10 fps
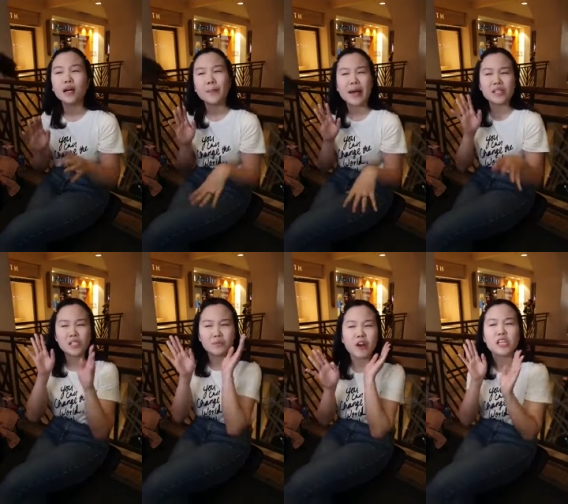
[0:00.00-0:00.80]
um, has
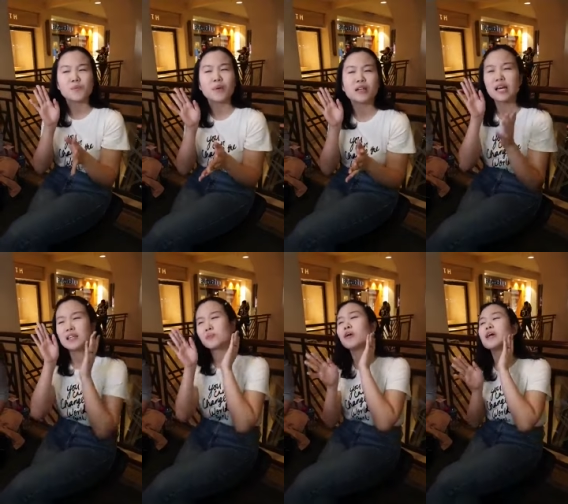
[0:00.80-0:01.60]
some dry spots,
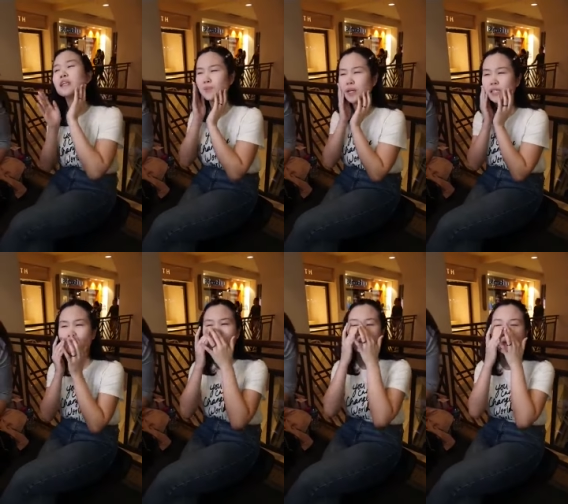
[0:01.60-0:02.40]
has some oily spots,
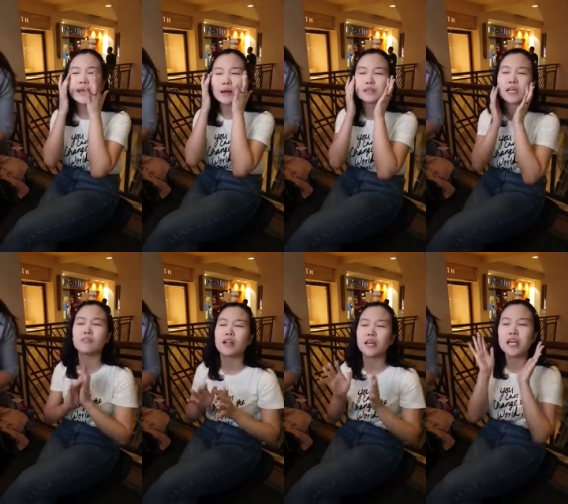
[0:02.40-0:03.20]
and so this really helps kind
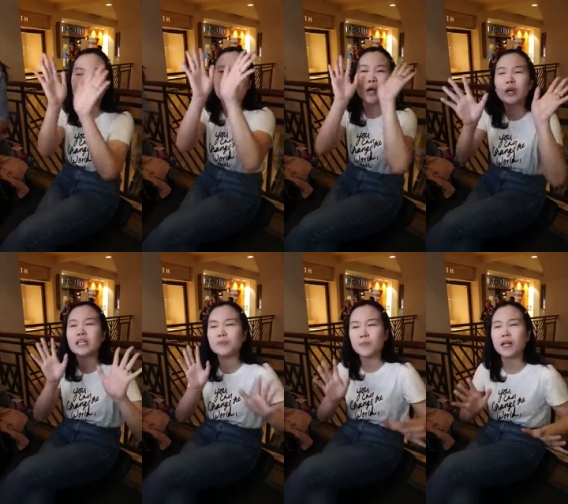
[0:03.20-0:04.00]
of like keep my
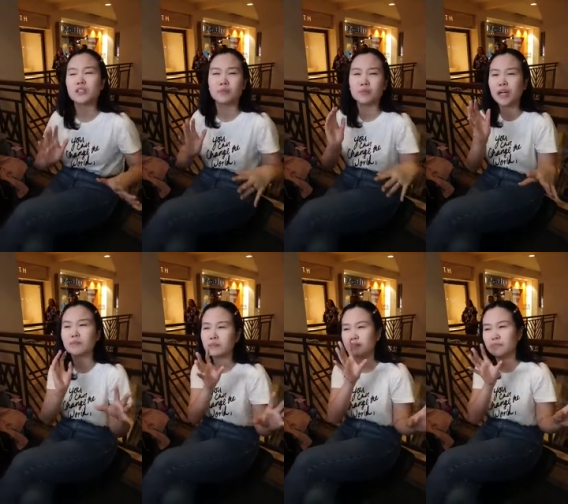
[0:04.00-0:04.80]
oily spots from not
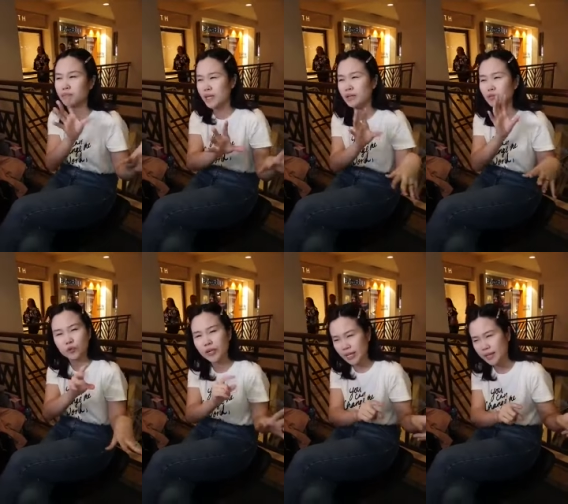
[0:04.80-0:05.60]
being
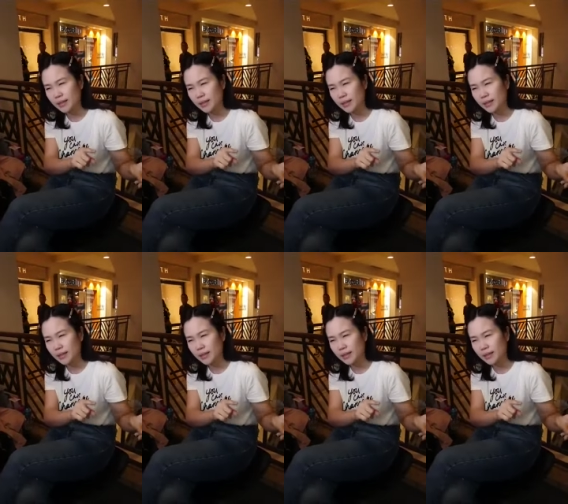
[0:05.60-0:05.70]
open.